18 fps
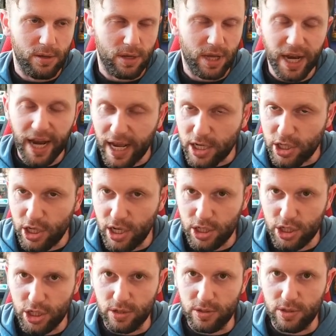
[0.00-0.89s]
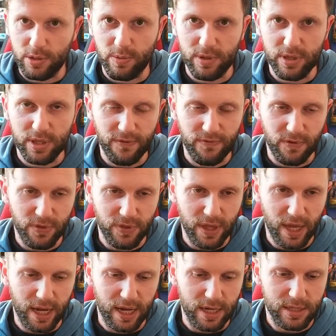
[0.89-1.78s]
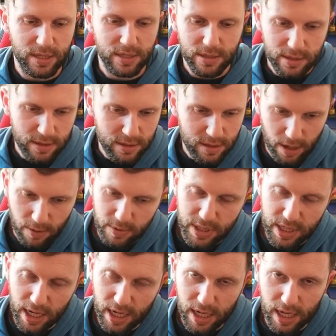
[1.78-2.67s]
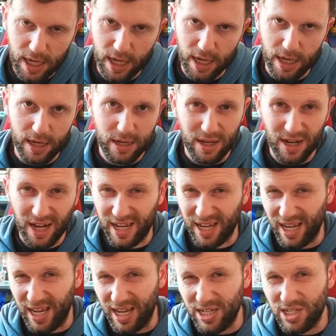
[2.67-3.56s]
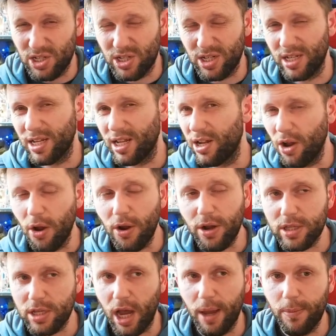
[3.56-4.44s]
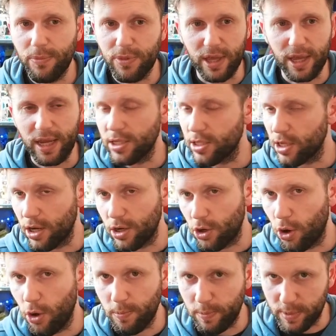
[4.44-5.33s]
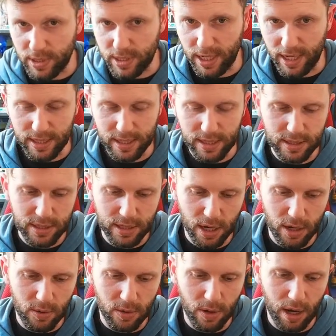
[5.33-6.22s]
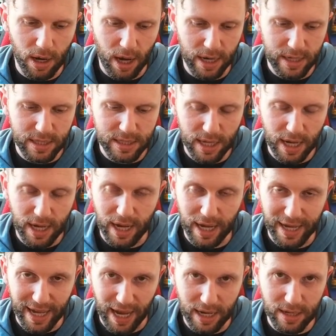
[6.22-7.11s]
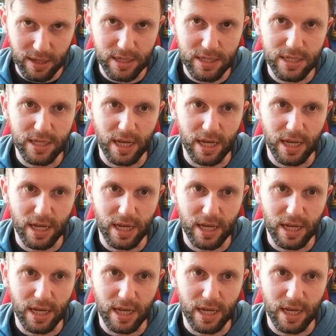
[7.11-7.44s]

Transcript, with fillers: connection issues with different things like we've seen here. Like it's a lot of the time things aren't compensated. So I'd say again, this